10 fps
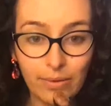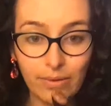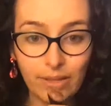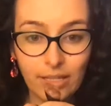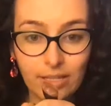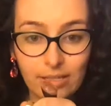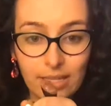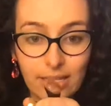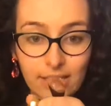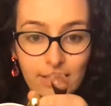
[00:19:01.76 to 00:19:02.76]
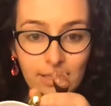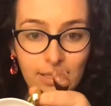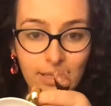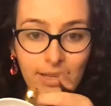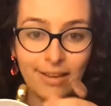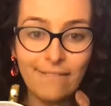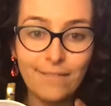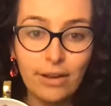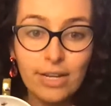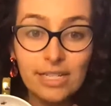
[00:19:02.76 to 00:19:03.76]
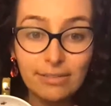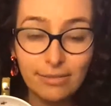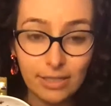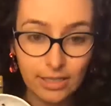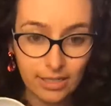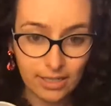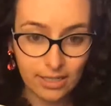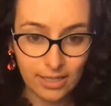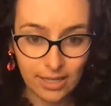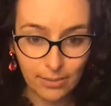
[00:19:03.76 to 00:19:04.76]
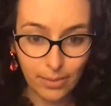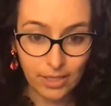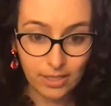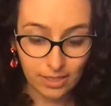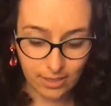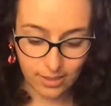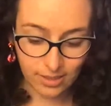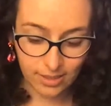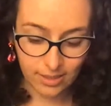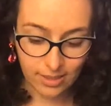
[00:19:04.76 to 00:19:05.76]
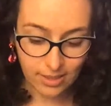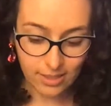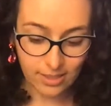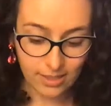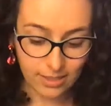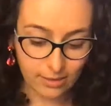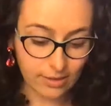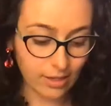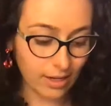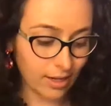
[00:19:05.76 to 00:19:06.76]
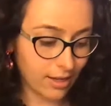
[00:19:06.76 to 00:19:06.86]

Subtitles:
Can you see this? Very different, but still stunning.